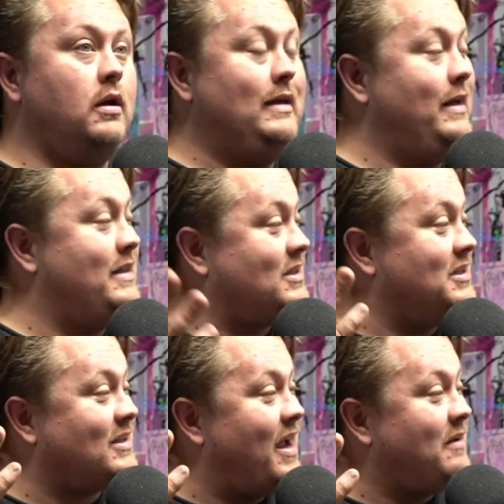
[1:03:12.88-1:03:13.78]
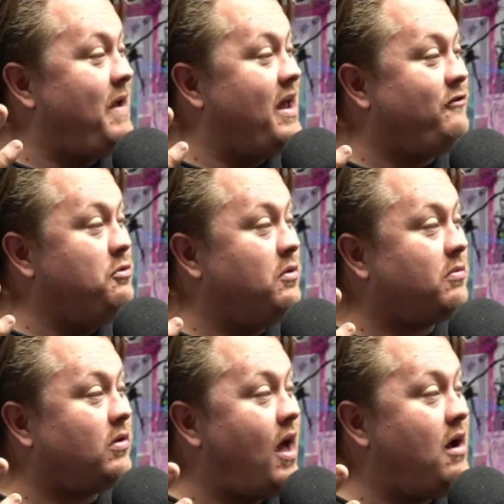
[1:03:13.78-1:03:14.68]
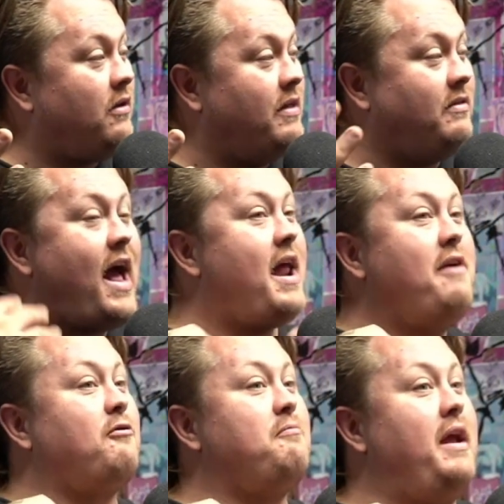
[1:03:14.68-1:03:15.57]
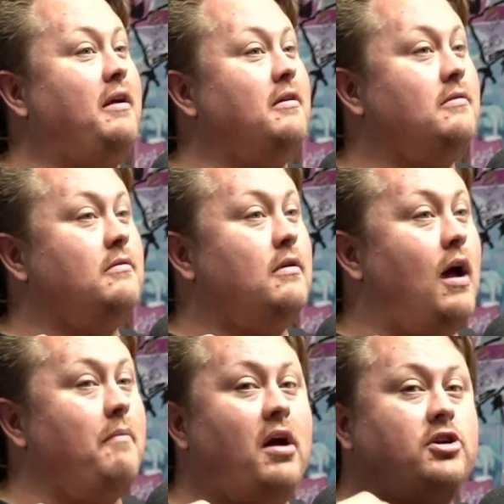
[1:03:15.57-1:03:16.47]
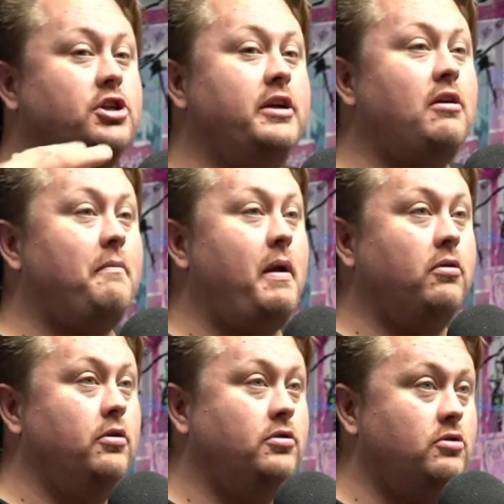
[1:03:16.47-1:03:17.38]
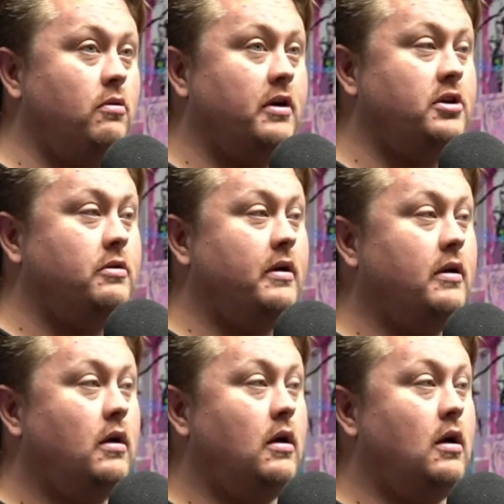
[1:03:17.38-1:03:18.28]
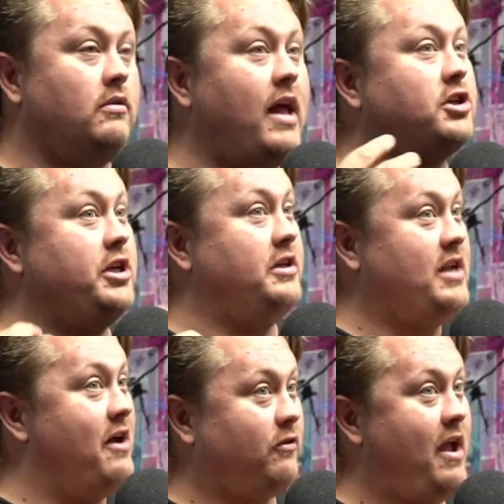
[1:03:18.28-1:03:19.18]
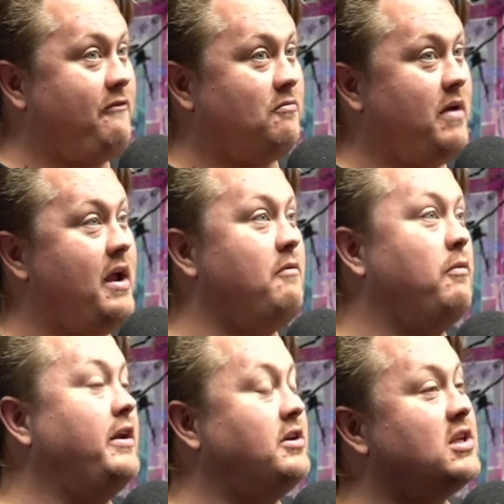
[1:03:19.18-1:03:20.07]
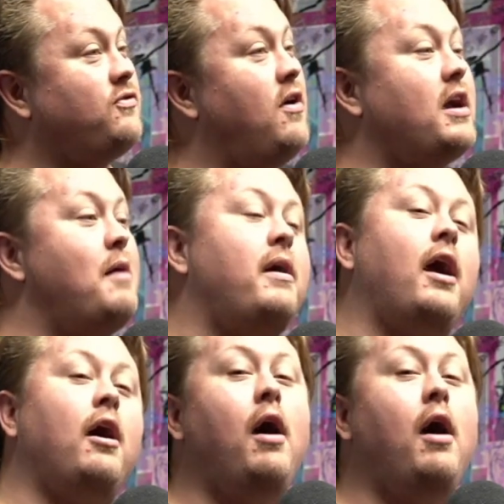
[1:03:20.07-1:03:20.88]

It's just like, man, if you want to rely on that ain't for me. I'm not shitting on people who do want to do it. That shit definitely ain't for me. And when it does fuck up, I go,